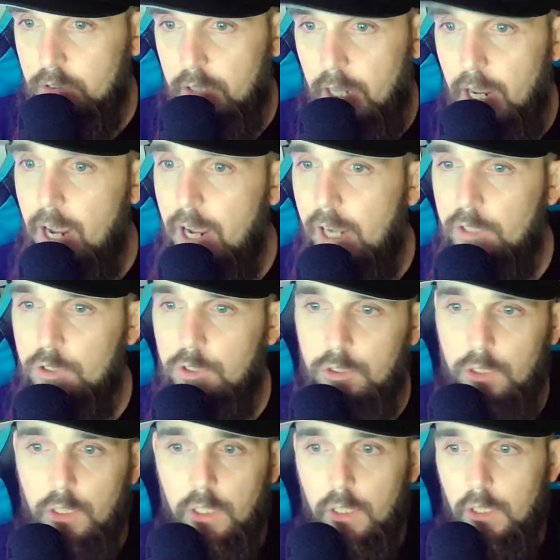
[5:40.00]
stash,
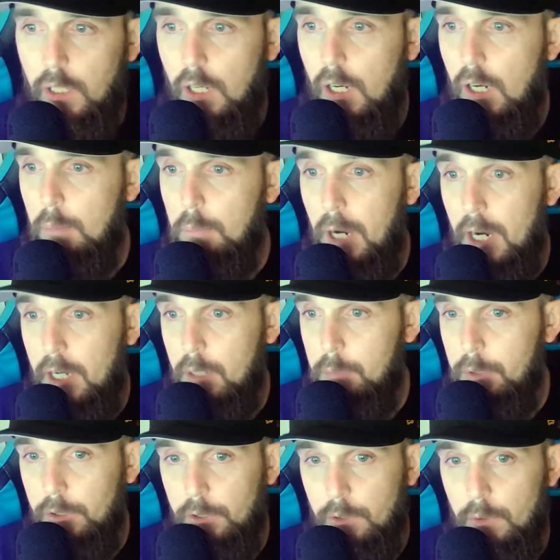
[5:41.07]
buy to
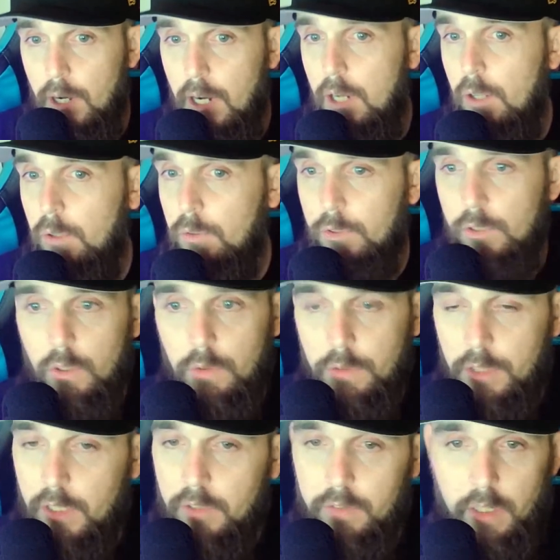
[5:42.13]
build around, you know,
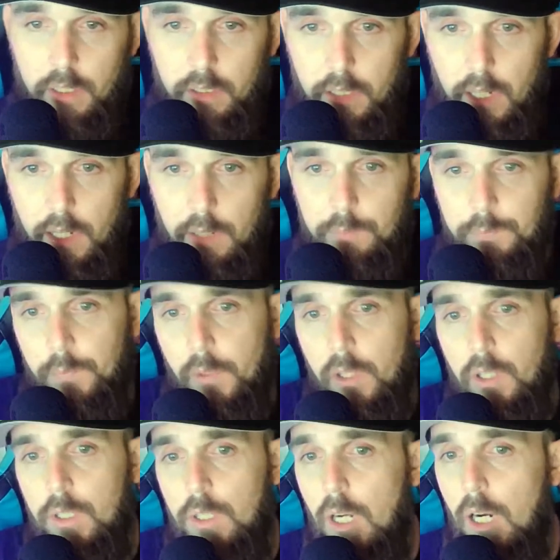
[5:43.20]
things like that.
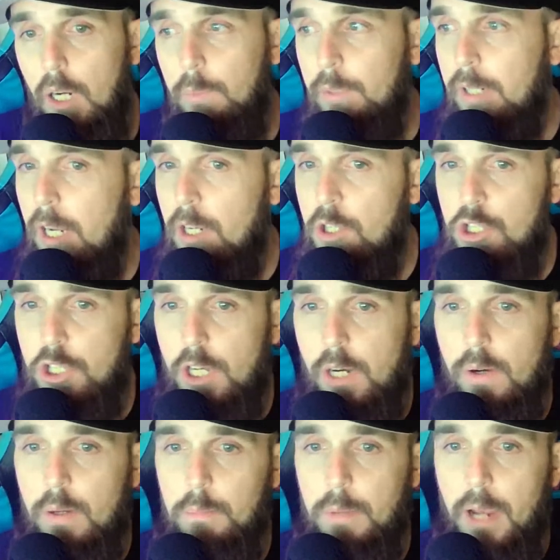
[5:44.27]
All right, we got
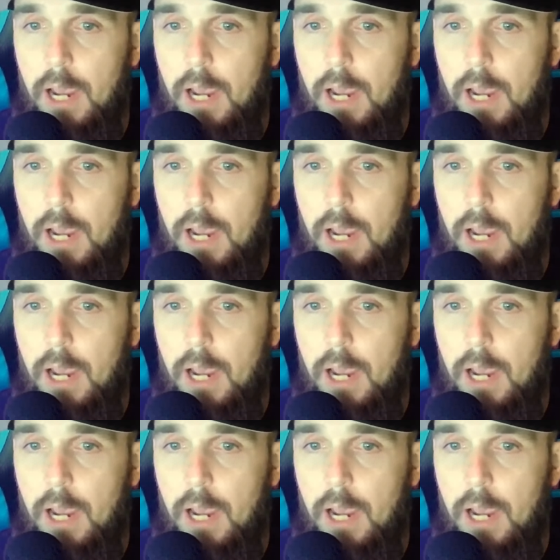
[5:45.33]
Jarrett